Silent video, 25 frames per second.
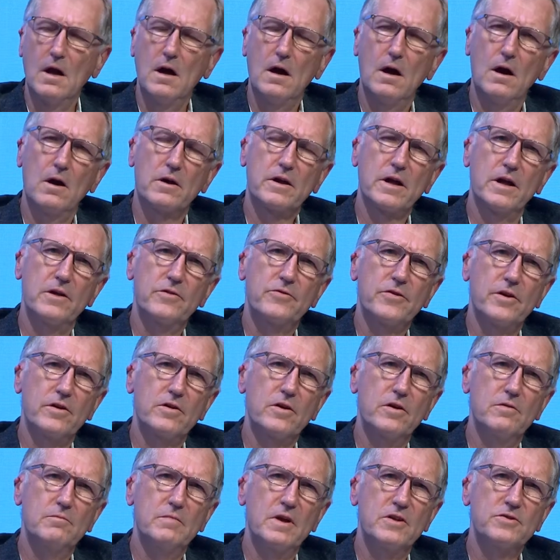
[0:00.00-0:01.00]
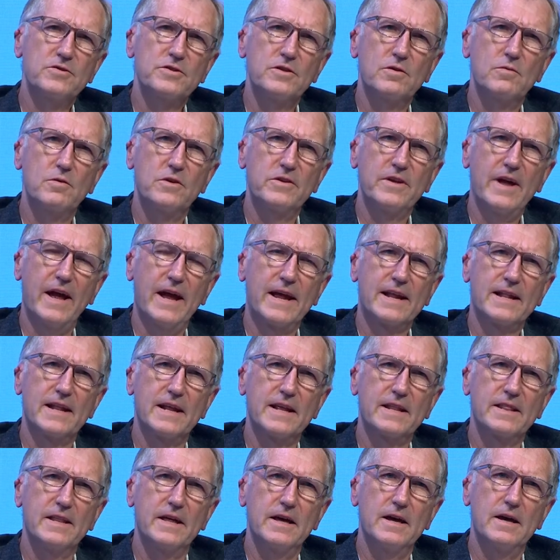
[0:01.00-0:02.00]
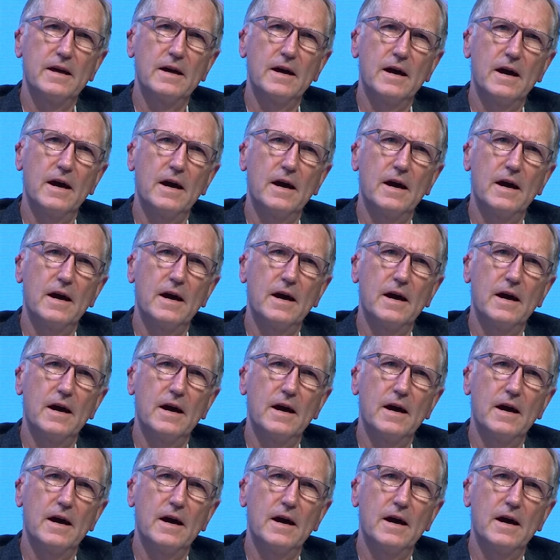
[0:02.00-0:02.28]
Okay, so you mentioned the word haggling there.